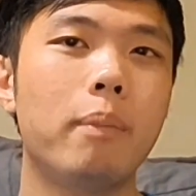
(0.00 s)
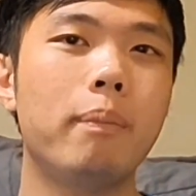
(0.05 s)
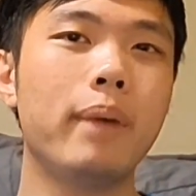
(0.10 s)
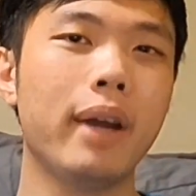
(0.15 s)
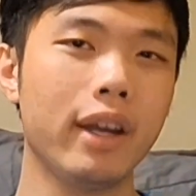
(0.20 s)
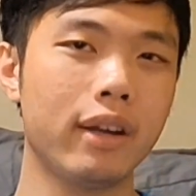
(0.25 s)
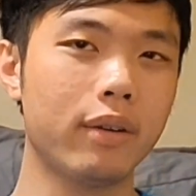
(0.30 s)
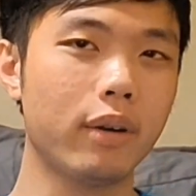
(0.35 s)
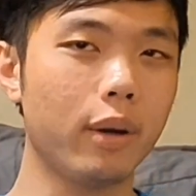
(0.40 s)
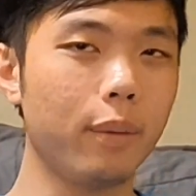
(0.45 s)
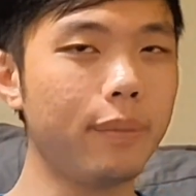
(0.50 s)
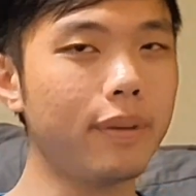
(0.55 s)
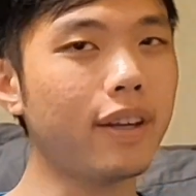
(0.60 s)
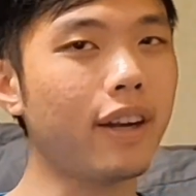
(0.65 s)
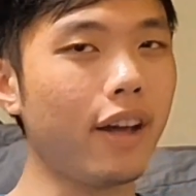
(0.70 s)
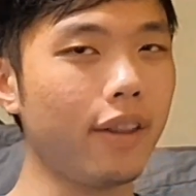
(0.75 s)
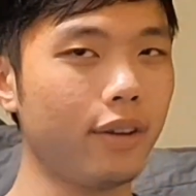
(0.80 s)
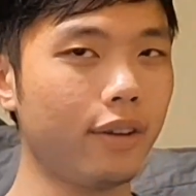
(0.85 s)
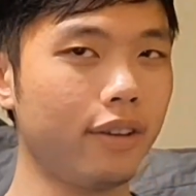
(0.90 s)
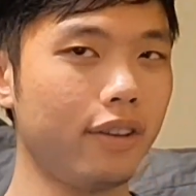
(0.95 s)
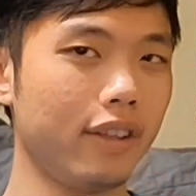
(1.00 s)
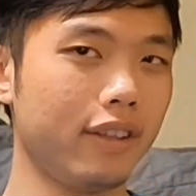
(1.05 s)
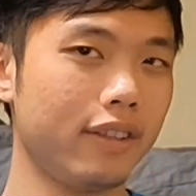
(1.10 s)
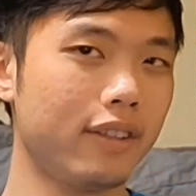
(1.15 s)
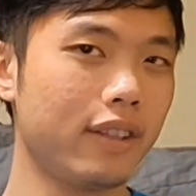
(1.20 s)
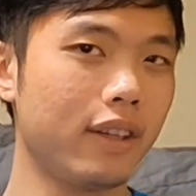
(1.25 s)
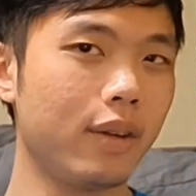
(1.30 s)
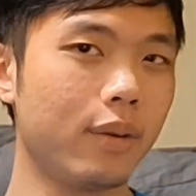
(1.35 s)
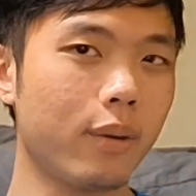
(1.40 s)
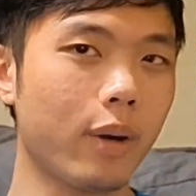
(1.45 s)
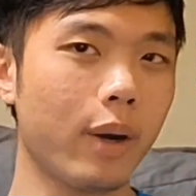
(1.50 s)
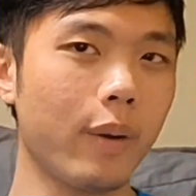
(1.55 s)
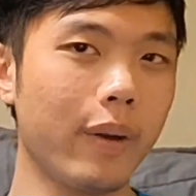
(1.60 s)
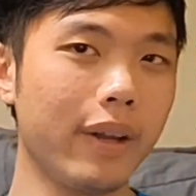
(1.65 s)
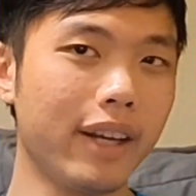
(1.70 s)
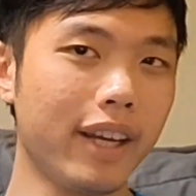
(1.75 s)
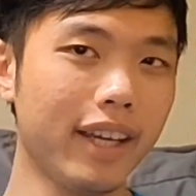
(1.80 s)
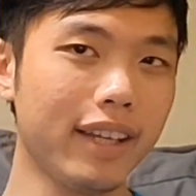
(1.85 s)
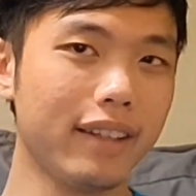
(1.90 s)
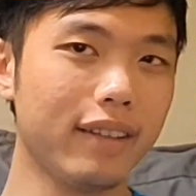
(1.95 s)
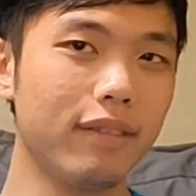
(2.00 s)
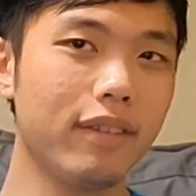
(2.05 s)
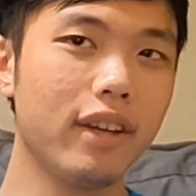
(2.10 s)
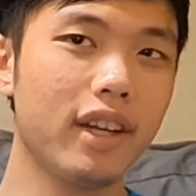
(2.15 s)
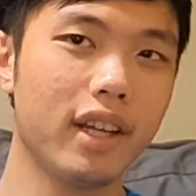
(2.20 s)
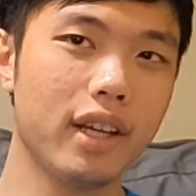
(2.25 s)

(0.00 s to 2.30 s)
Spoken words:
microbes and other things can grow in it.